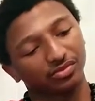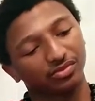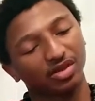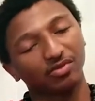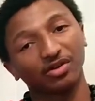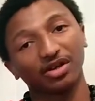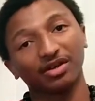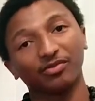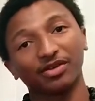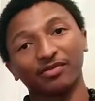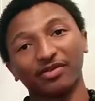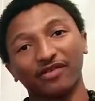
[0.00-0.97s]
Man,
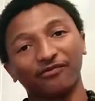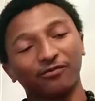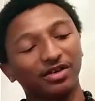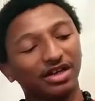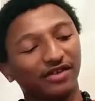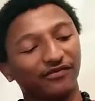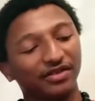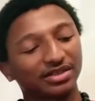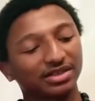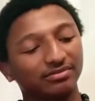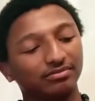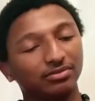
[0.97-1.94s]
we gotta find
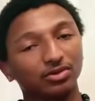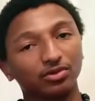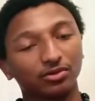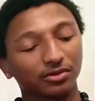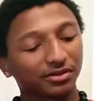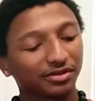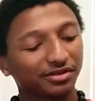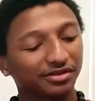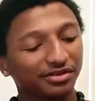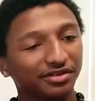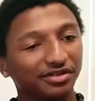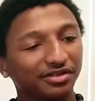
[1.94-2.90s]
some more,
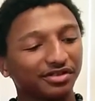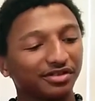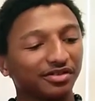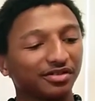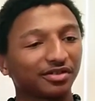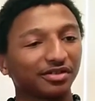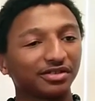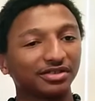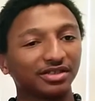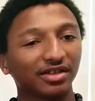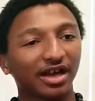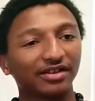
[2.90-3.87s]
because
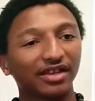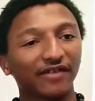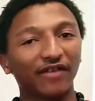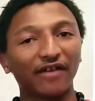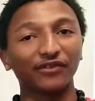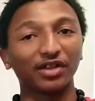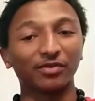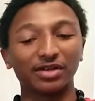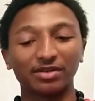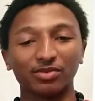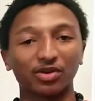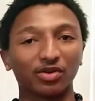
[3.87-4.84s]
I feel like we
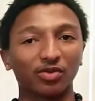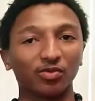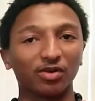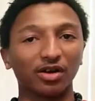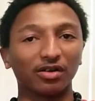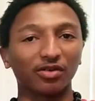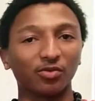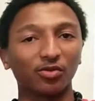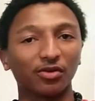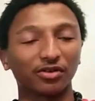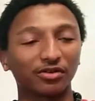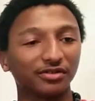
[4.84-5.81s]
need more
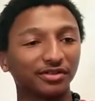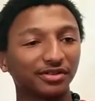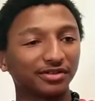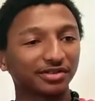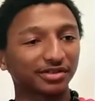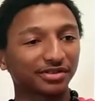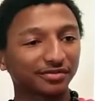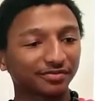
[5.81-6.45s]
water on this.